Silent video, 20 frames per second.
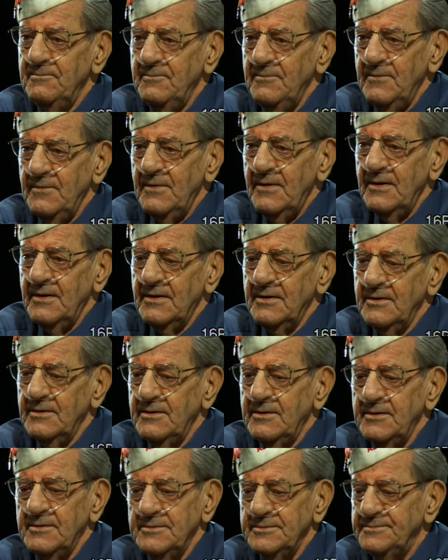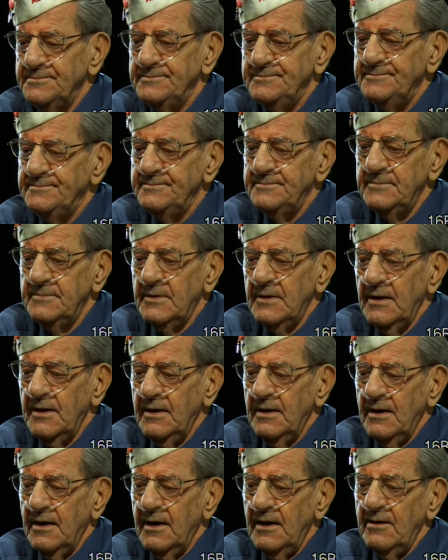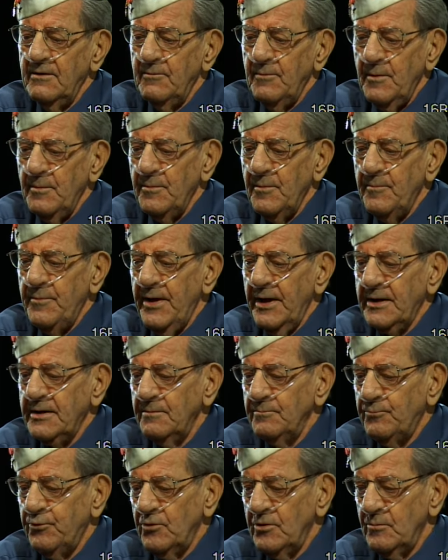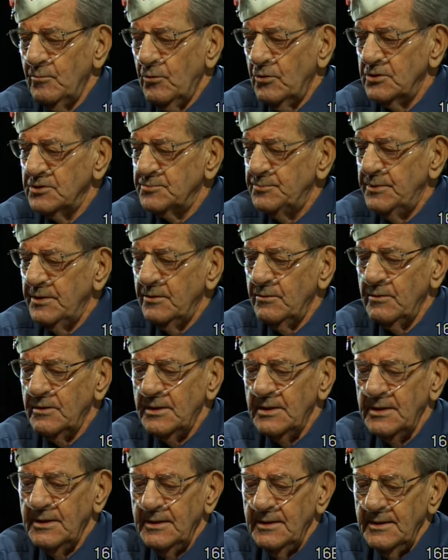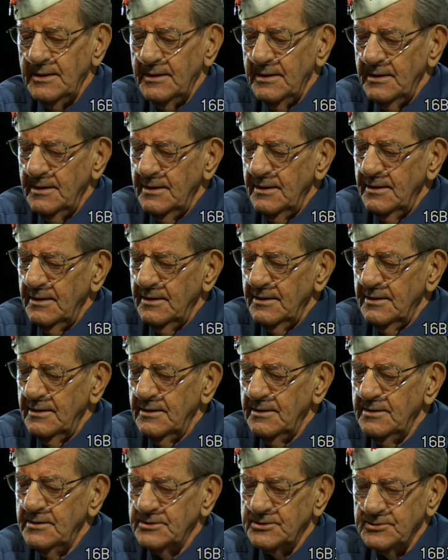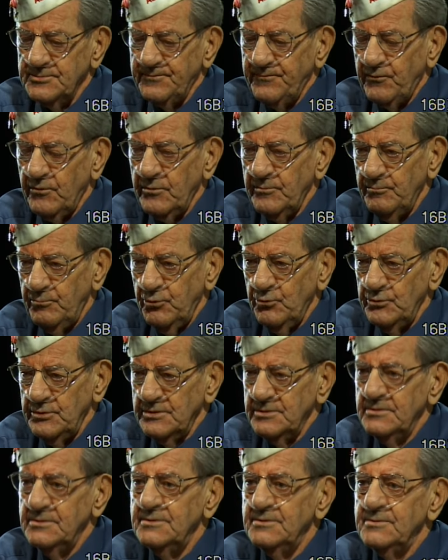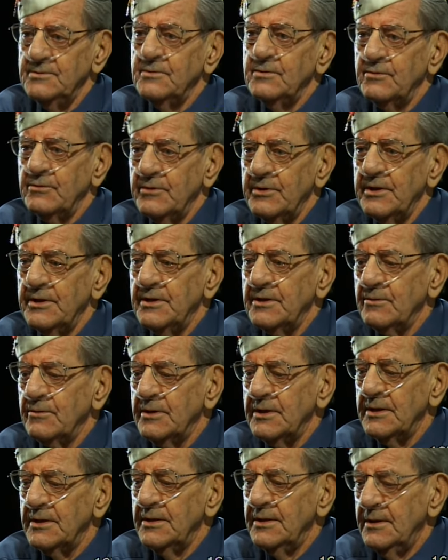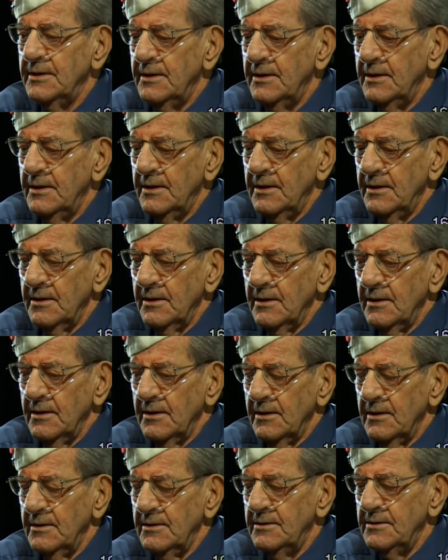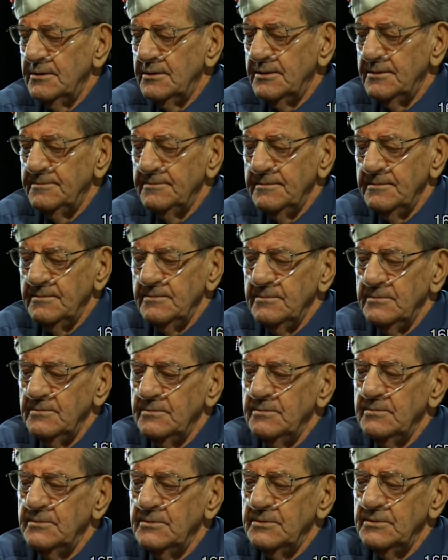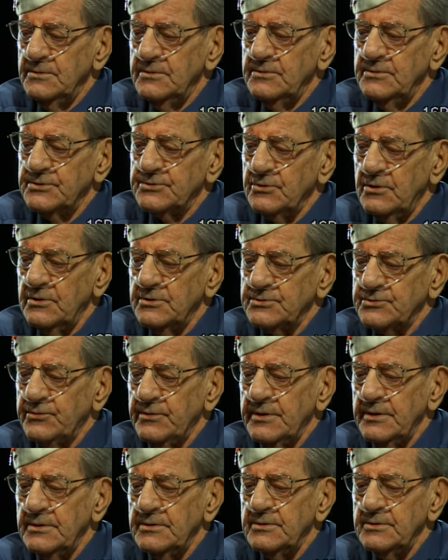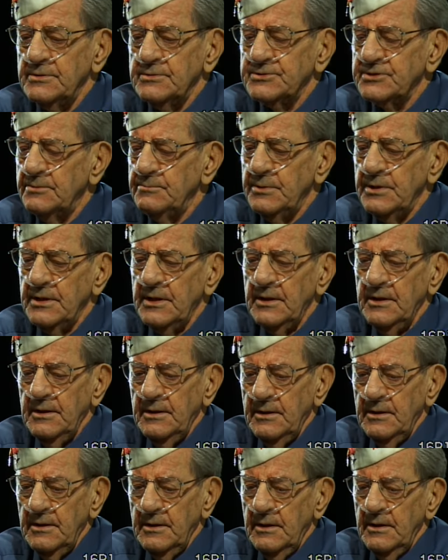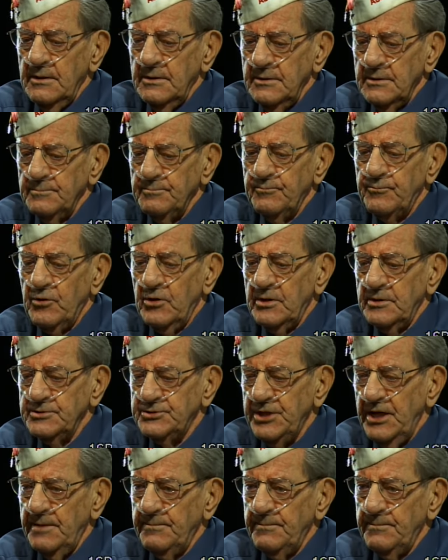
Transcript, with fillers: And uh, I remember back in Port Moresby way, this is Fort Buna, over there way, uh, this Austrian or somebody brought a Jap up